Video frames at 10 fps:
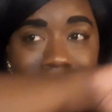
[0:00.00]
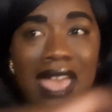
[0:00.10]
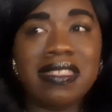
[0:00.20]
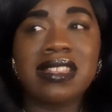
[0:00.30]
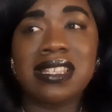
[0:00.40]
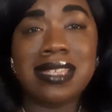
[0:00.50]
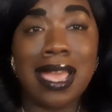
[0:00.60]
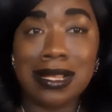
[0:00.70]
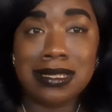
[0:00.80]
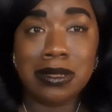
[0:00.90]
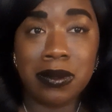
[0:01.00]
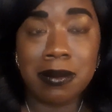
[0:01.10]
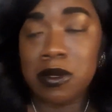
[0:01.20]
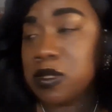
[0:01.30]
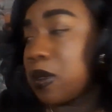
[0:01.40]
I think that's actually what
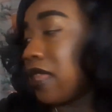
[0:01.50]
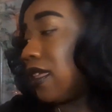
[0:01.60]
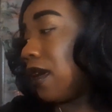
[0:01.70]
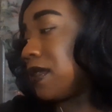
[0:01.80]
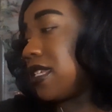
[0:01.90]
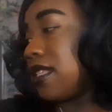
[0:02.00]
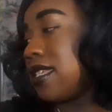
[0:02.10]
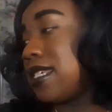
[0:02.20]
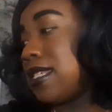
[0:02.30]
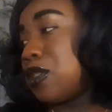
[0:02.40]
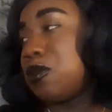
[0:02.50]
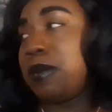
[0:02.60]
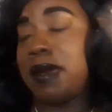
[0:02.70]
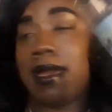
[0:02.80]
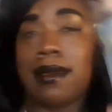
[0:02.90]
I'm going to do. I think I'm going to take these two
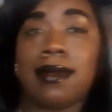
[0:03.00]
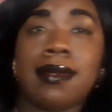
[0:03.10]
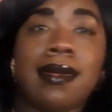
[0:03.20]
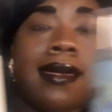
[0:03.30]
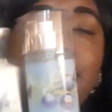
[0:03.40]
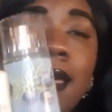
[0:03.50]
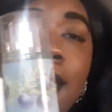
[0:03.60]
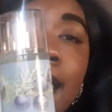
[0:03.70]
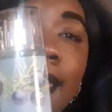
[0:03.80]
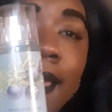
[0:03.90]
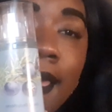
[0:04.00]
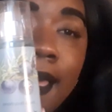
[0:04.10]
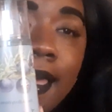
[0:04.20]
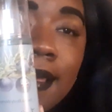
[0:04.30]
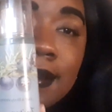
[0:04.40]
back
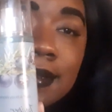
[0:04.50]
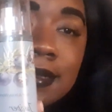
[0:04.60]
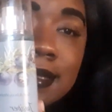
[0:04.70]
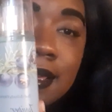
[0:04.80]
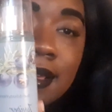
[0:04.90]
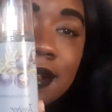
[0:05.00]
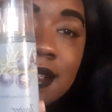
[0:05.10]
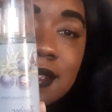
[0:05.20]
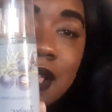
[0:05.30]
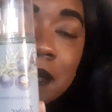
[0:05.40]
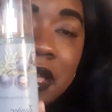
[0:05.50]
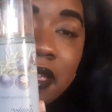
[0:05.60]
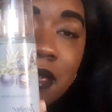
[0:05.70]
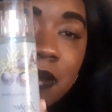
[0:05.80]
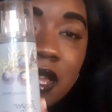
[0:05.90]
and yeah, because I'm not
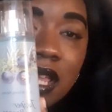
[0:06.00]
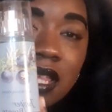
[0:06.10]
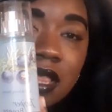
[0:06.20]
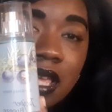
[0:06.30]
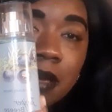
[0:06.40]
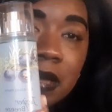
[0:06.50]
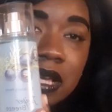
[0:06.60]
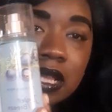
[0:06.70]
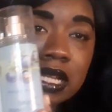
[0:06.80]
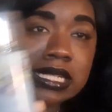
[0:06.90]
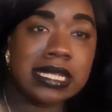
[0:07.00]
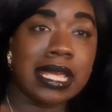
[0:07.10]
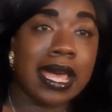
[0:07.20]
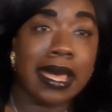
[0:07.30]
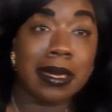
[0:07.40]
keeping anything in my collection
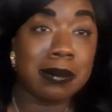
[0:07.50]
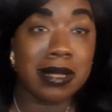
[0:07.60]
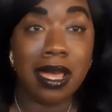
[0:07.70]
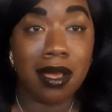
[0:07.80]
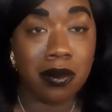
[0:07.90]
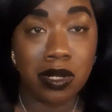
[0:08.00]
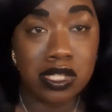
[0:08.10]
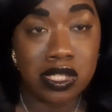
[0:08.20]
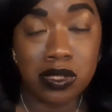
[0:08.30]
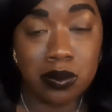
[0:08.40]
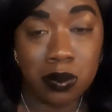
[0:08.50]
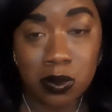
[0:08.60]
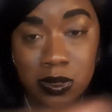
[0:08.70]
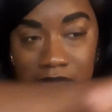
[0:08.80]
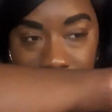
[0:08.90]
that I am not going to
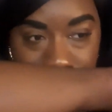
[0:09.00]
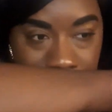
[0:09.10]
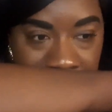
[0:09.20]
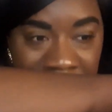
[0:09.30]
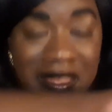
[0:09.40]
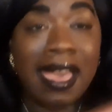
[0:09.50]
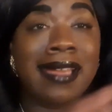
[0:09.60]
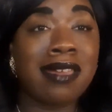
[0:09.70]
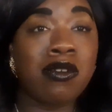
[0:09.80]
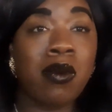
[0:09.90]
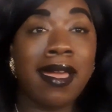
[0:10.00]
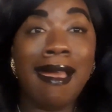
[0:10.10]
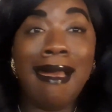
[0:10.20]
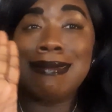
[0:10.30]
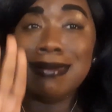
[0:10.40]
use. And I give away
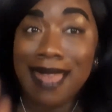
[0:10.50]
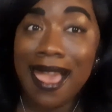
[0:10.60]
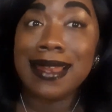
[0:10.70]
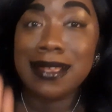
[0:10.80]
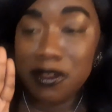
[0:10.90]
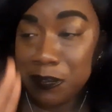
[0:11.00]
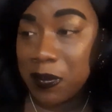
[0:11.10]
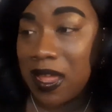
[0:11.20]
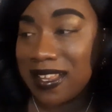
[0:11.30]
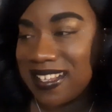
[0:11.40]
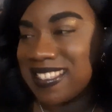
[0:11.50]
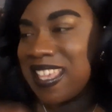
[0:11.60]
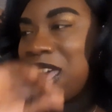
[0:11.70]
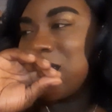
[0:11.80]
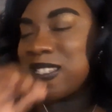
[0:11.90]
a lot of products.
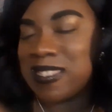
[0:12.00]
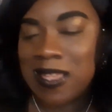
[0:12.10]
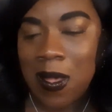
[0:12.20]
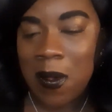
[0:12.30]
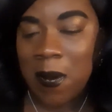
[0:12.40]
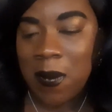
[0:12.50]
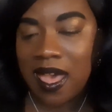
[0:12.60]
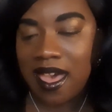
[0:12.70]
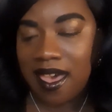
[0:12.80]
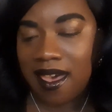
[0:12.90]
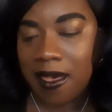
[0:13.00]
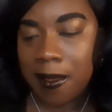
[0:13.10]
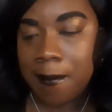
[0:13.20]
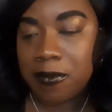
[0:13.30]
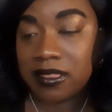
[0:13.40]
So
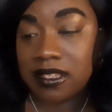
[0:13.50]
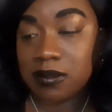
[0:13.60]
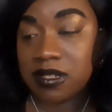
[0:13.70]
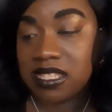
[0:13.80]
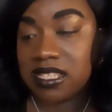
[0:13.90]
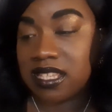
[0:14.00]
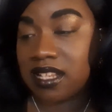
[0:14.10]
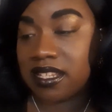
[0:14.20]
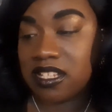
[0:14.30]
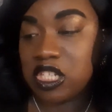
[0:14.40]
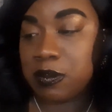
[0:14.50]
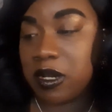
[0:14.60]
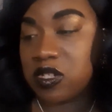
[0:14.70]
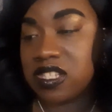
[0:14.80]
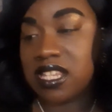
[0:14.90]
um, with this one, since I did just
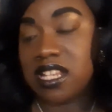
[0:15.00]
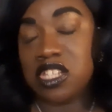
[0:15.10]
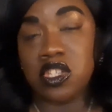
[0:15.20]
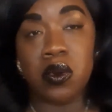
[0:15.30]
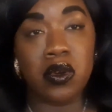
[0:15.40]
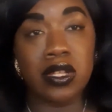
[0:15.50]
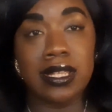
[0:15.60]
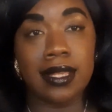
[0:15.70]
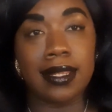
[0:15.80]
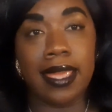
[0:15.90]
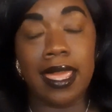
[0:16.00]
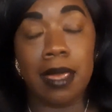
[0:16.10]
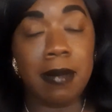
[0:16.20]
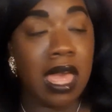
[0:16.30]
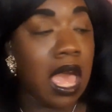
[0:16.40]
purchase it and it's so early in the
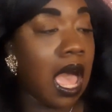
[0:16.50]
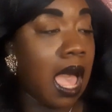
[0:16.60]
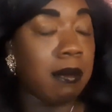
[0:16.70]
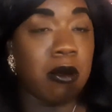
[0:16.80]
game, I'm